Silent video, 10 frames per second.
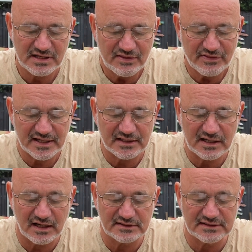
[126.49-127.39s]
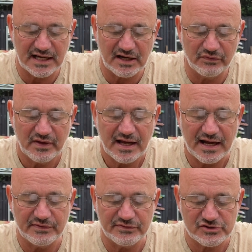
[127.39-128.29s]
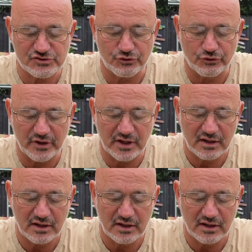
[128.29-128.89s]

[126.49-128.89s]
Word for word: they can cut down and destroy.